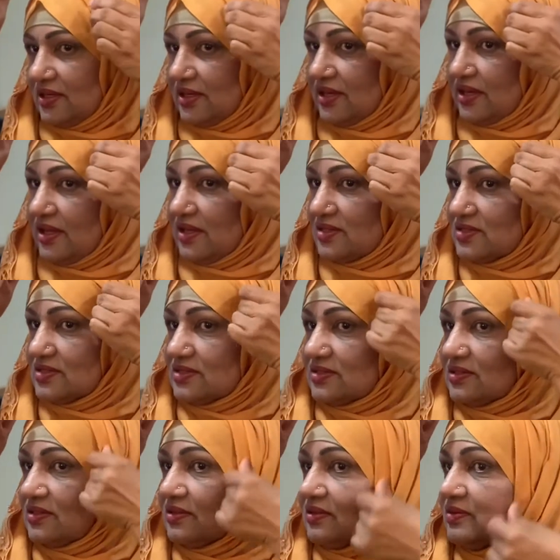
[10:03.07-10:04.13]

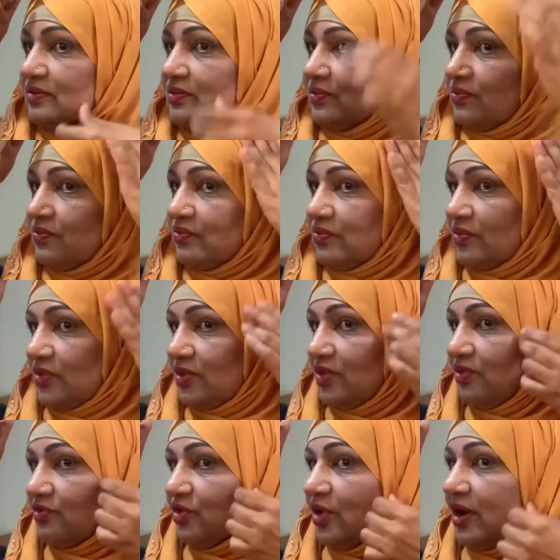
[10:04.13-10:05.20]
You've
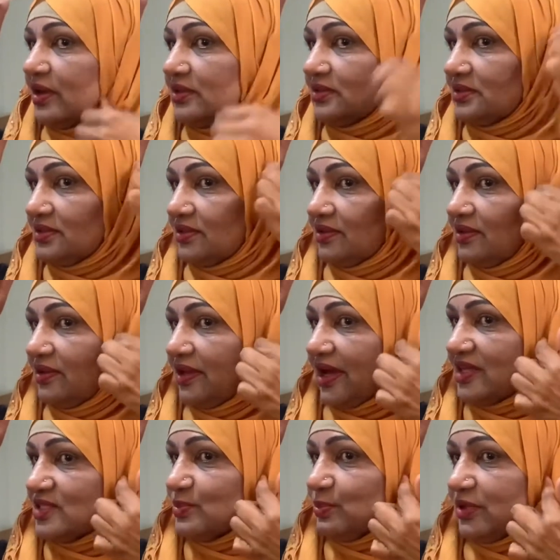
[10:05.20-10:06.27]
got
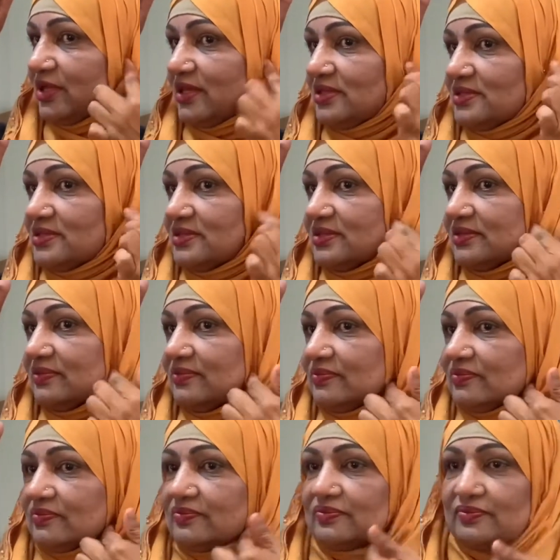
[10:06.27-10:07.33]
nice pleats.
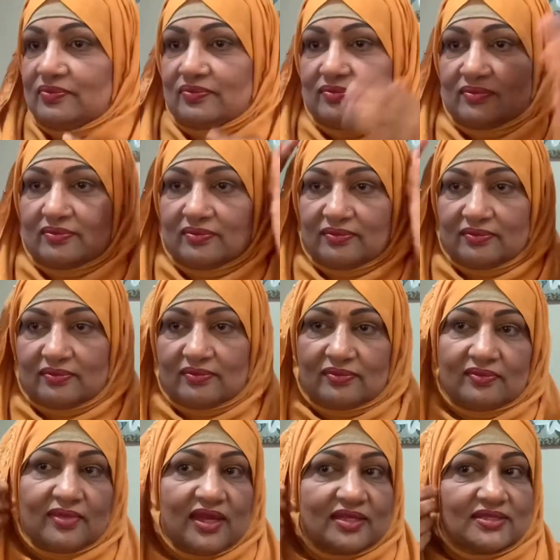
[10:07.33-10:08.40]

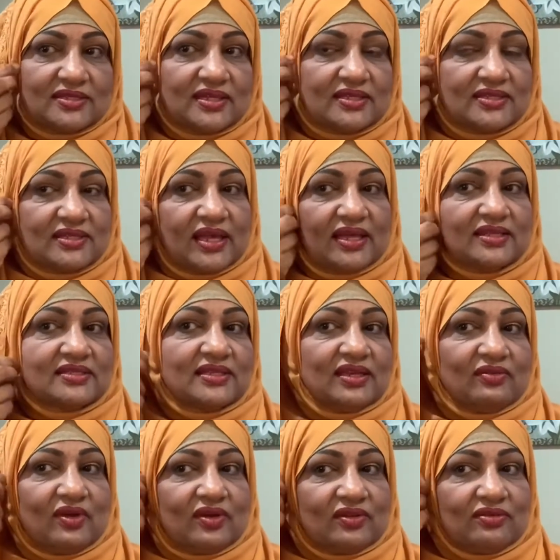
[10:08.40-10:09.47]
It sits nicely
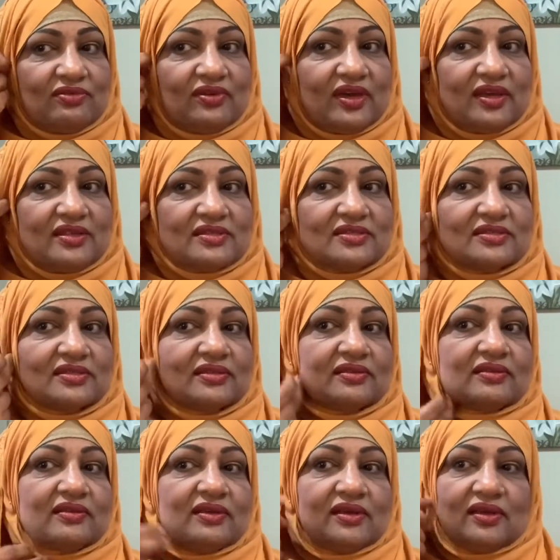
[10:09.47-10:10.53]
around the face.
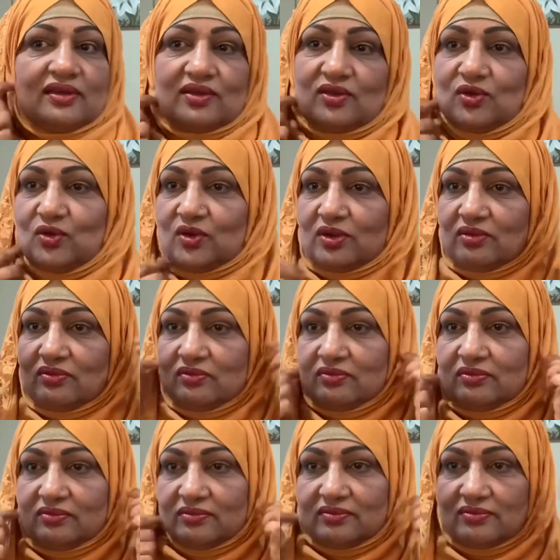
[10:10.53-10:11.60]
You can,
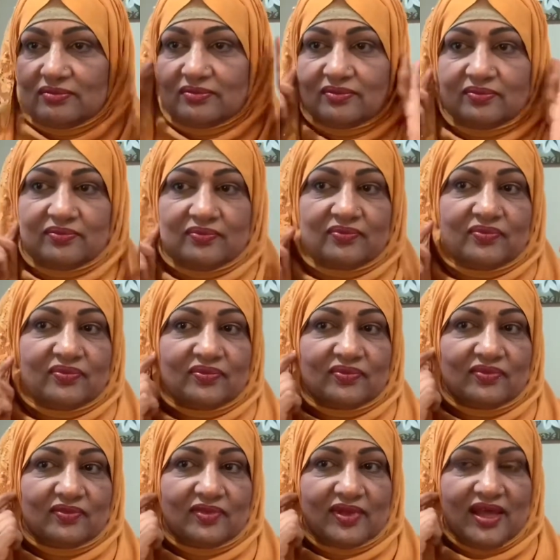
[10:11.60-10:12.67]

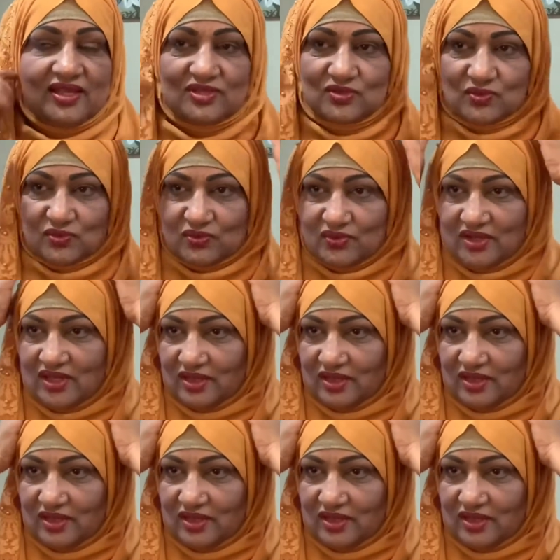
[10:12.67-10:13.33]
that's really